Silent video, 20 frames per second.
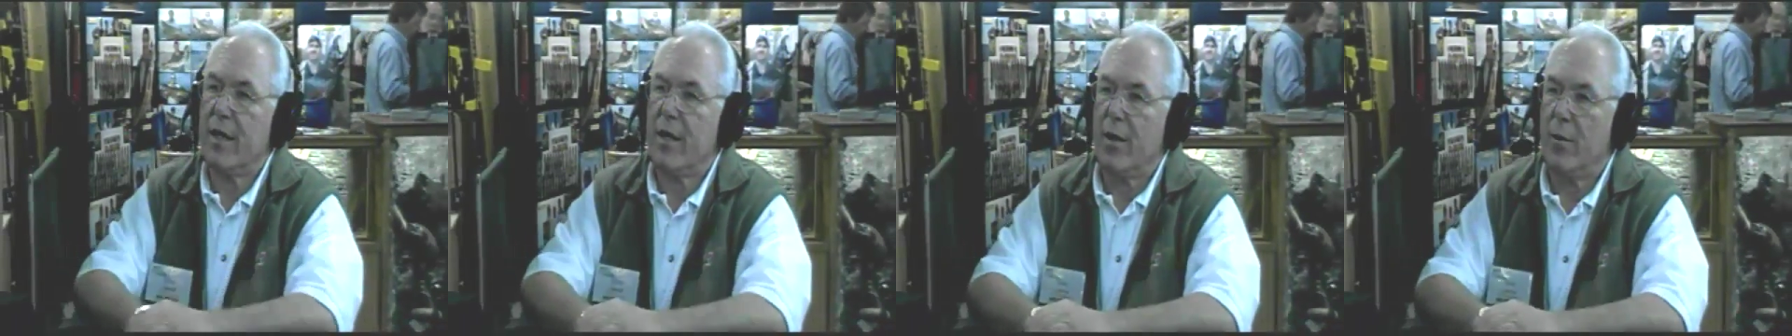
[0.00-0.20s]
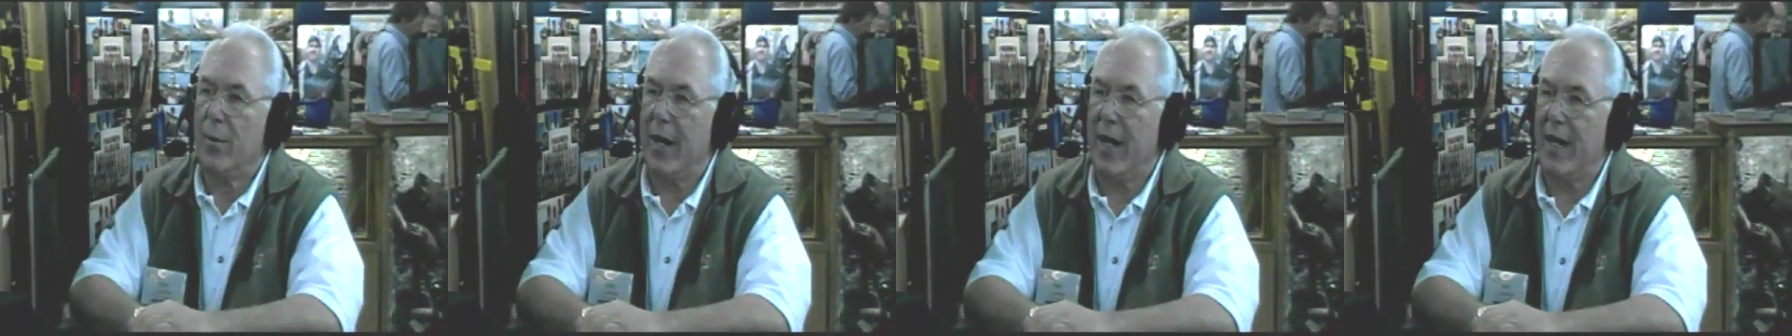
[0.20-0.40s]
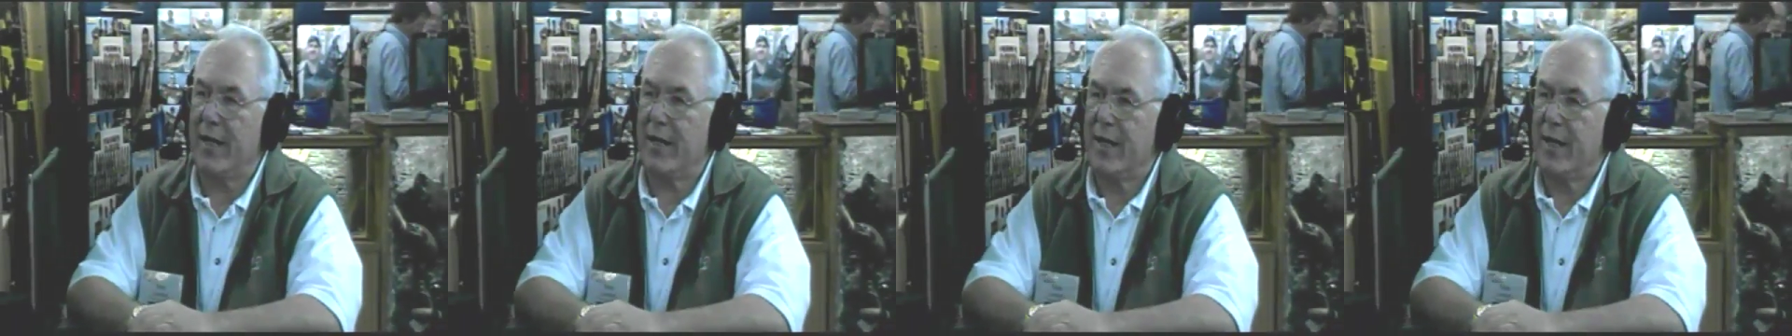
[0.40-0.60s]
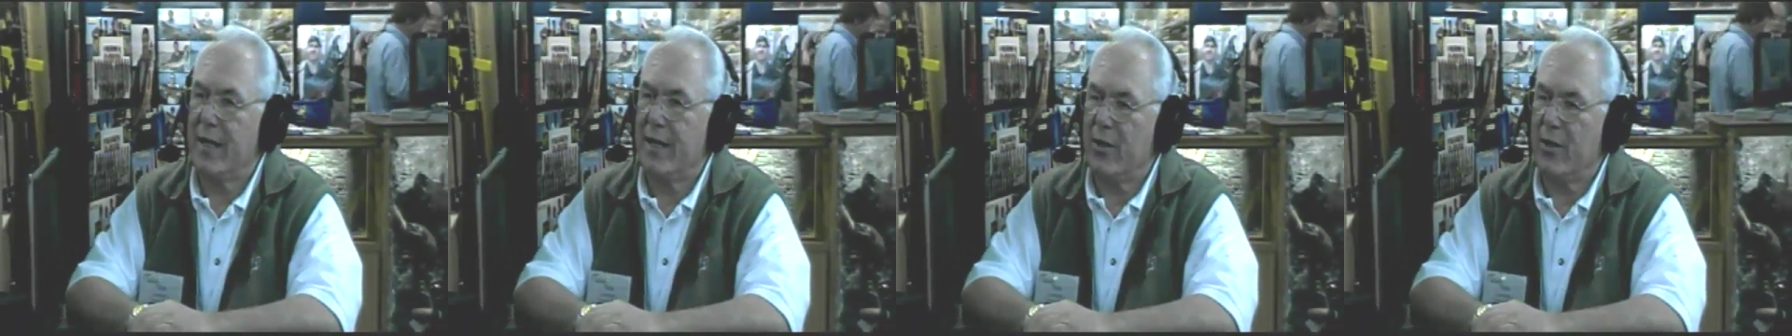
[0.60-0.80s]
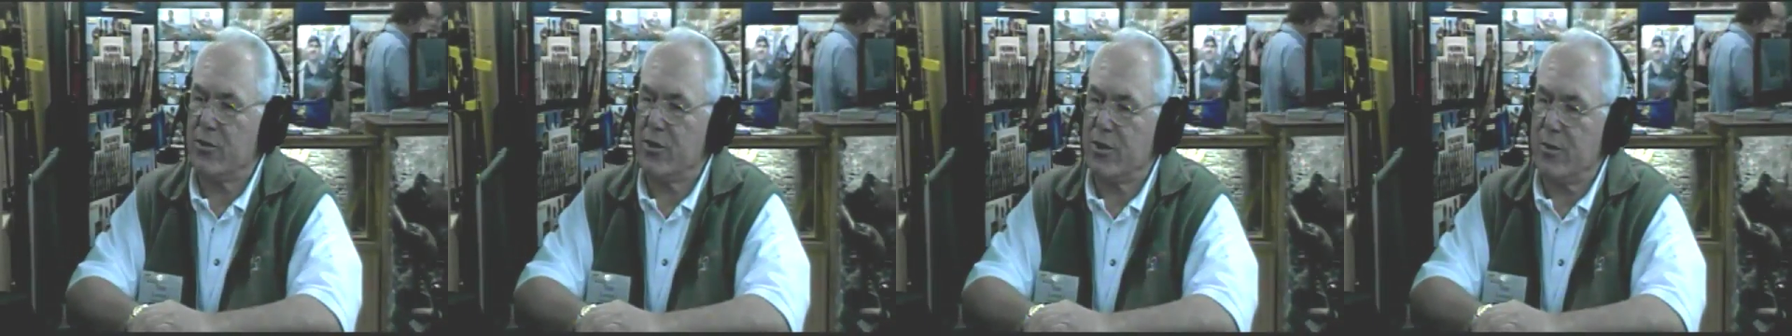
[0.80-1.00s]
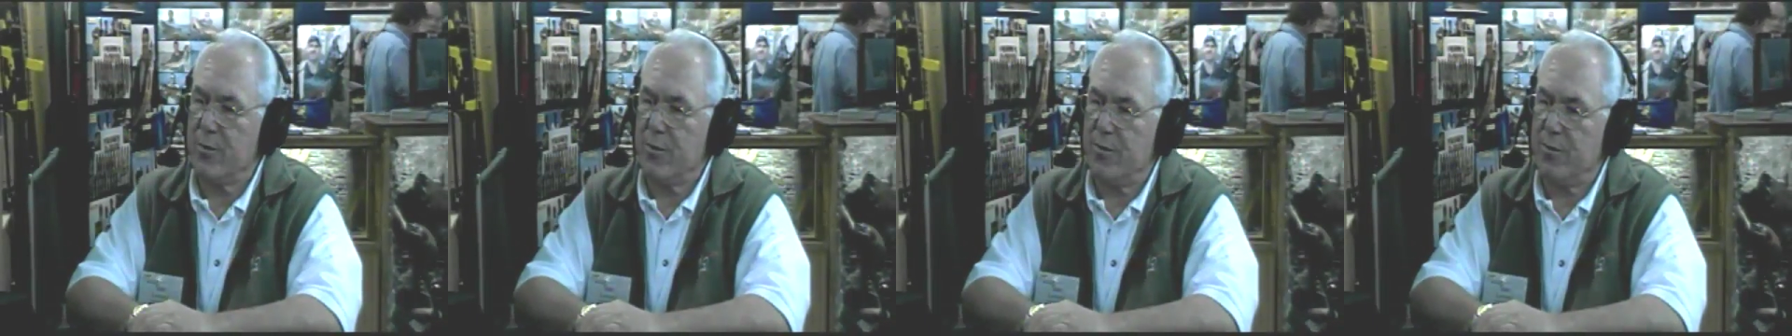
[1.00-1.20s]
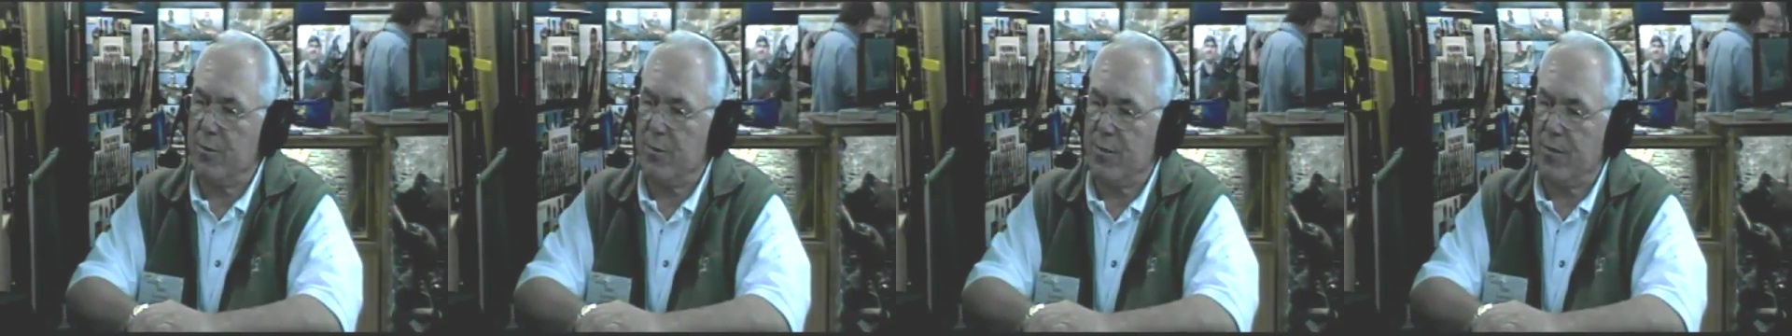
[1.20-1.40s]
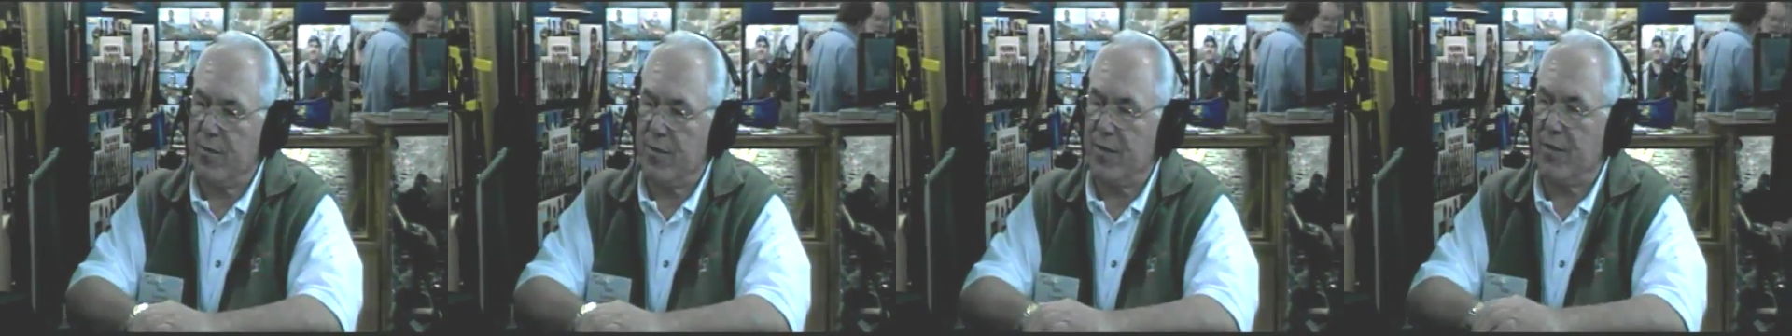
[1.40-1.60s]
But there's some
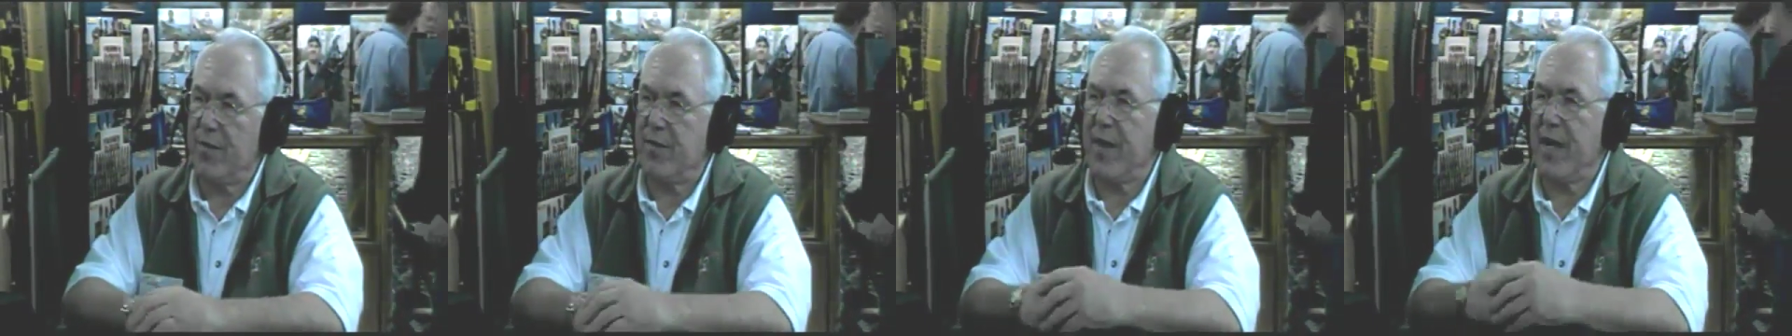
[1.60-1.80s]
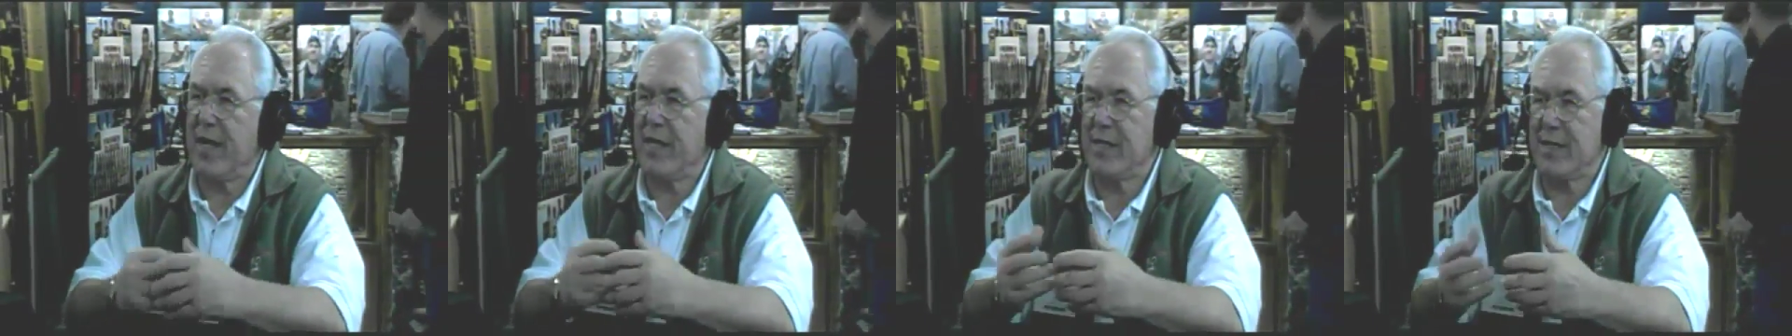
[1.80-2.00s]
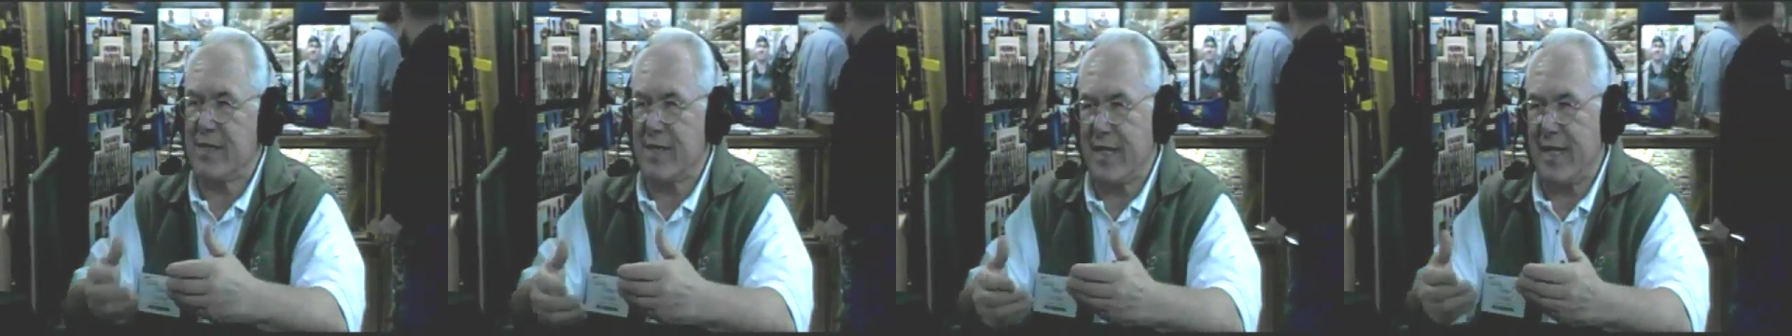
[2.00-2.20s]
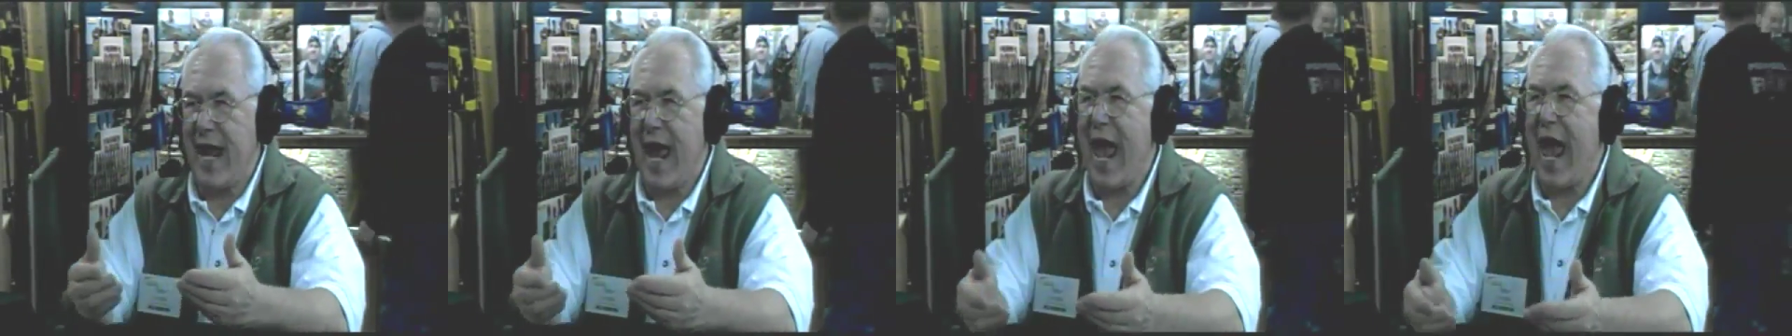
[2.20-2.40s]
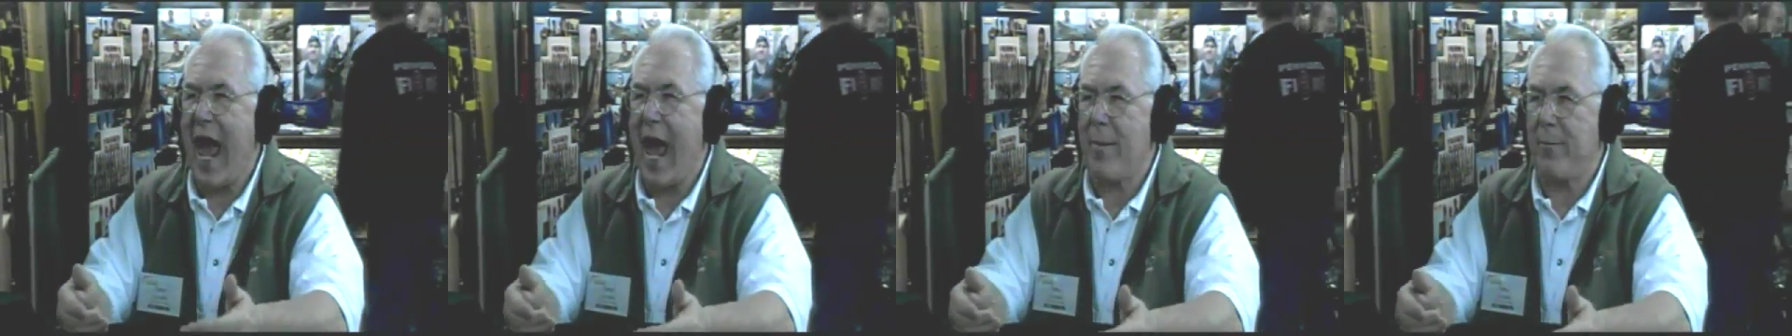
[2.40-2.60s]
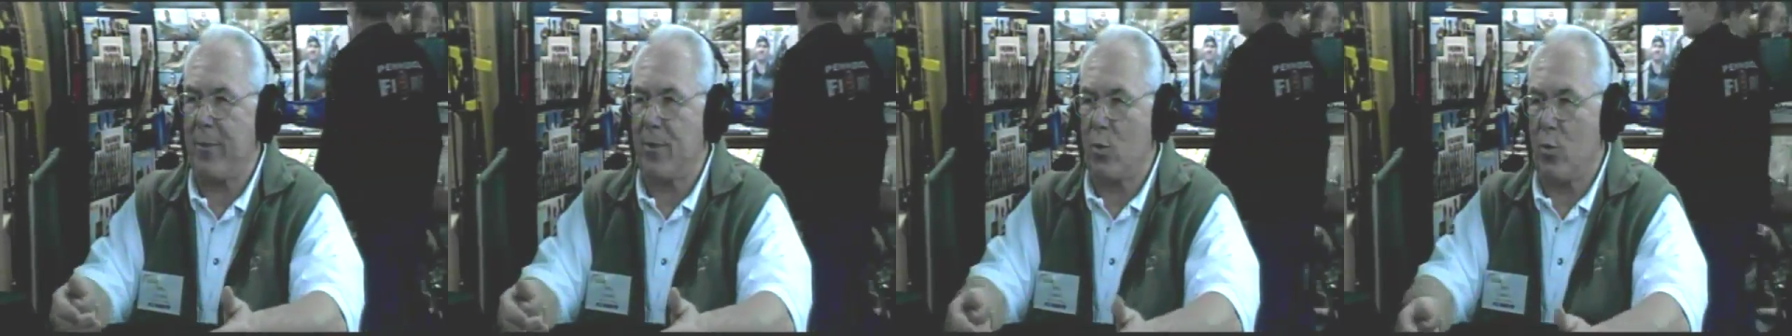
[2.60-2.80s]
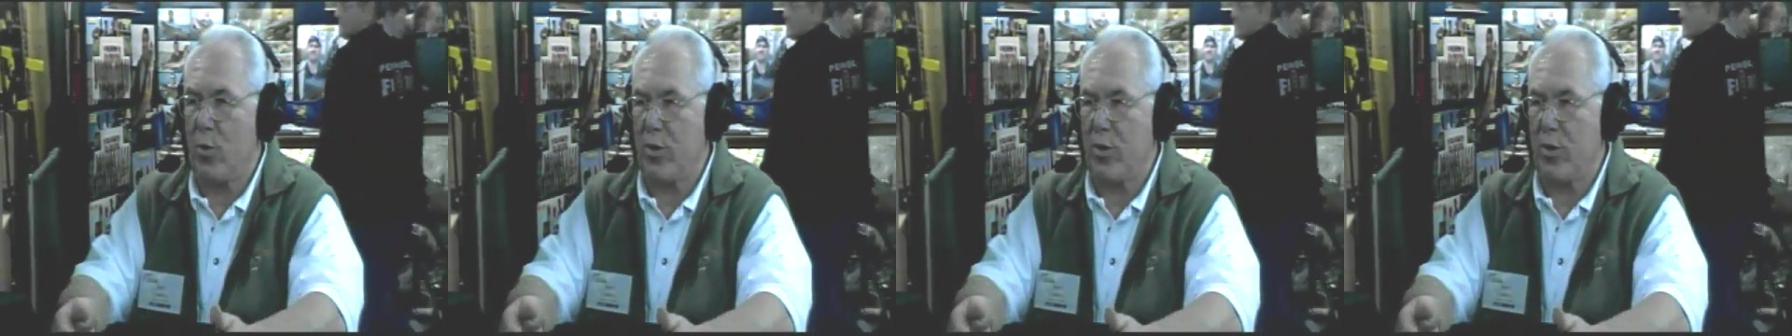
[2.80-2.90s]
things that happen